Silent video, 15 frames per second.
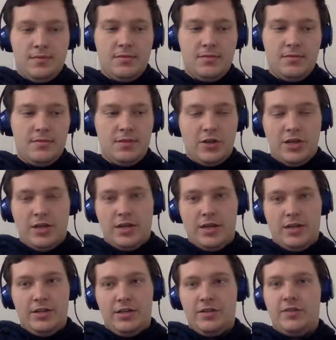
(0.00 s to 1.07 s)
So
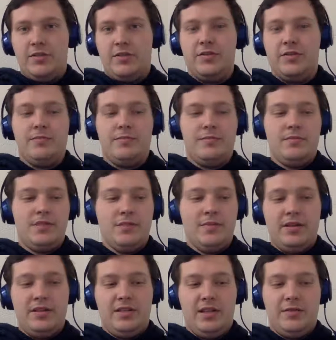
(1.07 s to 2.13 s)
I just used some
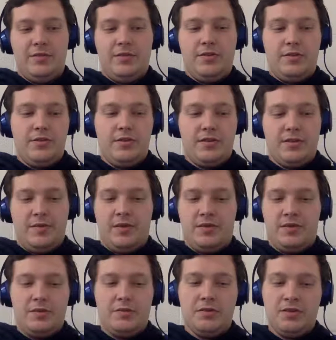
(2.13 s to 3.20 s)
outside resources to make
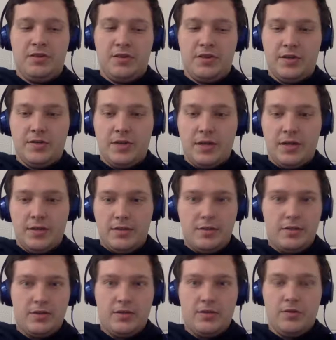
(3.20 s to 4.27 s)
sure I was doing it right.
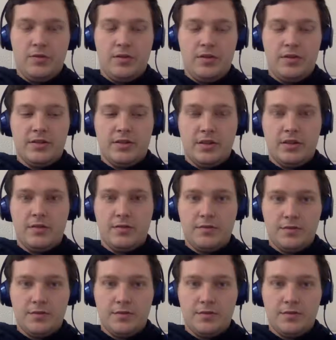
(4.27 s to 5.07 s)
Just Googling stuff.